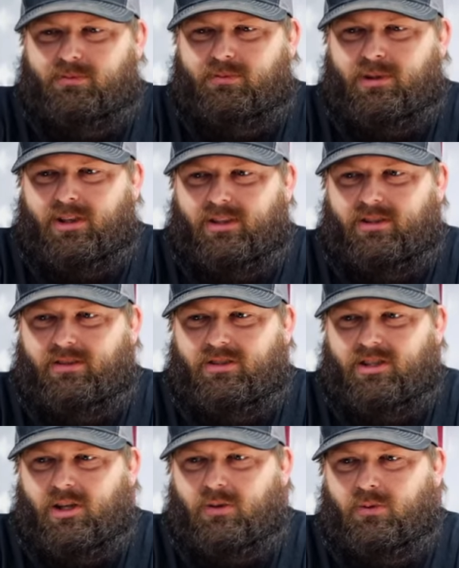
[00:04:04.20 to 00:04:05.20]
but
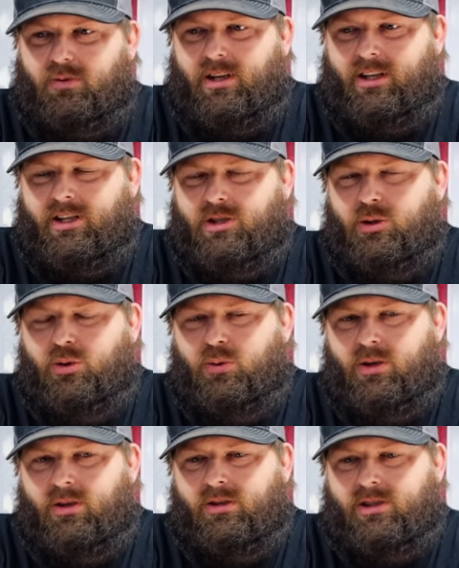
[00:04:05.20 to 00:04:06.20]
you know, in the tool
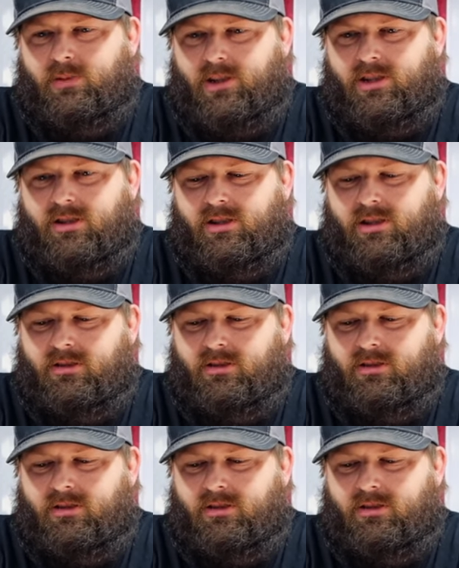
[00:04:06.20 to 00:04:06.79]
world especially,